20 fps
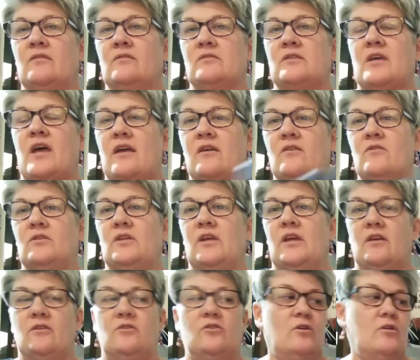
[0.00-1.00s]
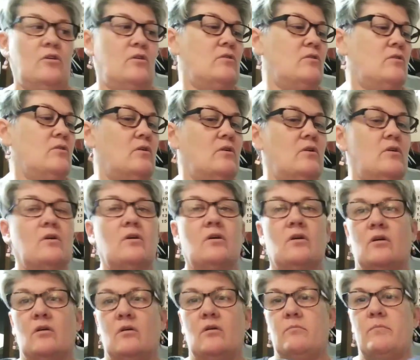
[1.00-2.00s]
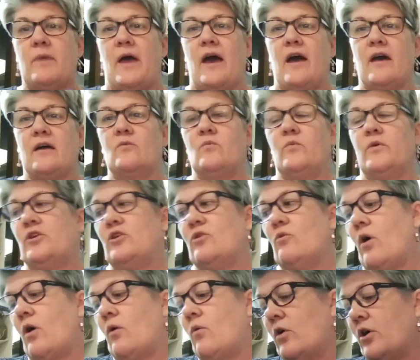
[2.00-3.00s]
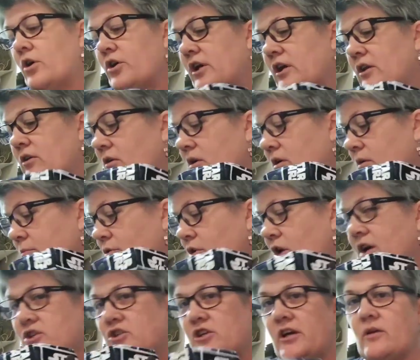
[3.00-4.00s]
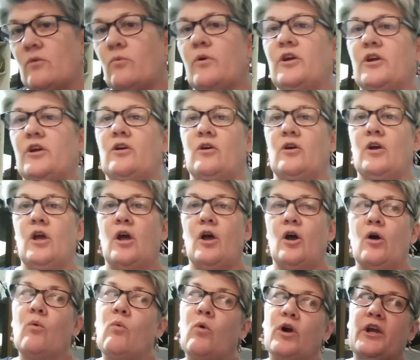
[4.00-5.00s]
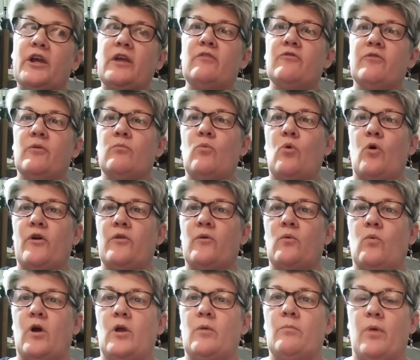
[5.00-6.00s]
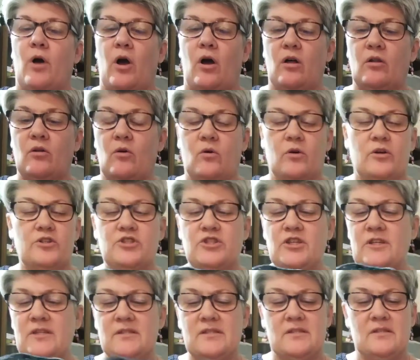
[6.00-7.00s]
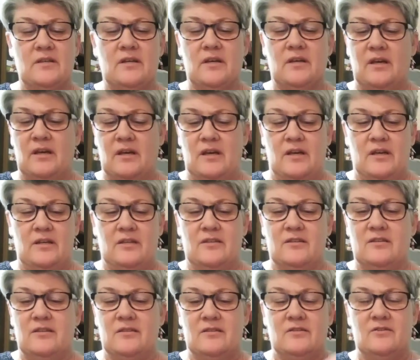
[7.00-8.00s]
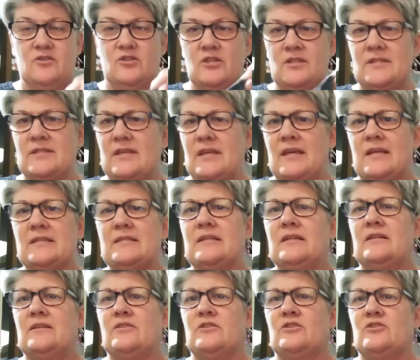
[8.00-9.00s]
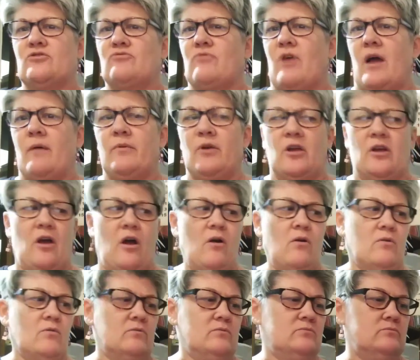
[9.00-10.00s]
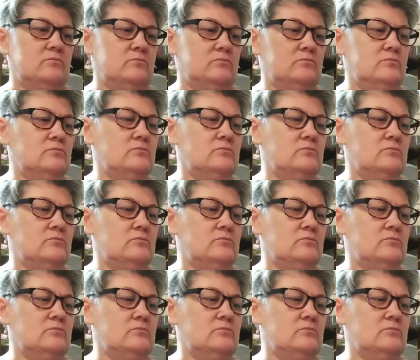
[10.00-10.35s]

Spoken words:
getting tangled in your bag when you are working on a project where you're working for more than one ball, or just easy to just grab and go.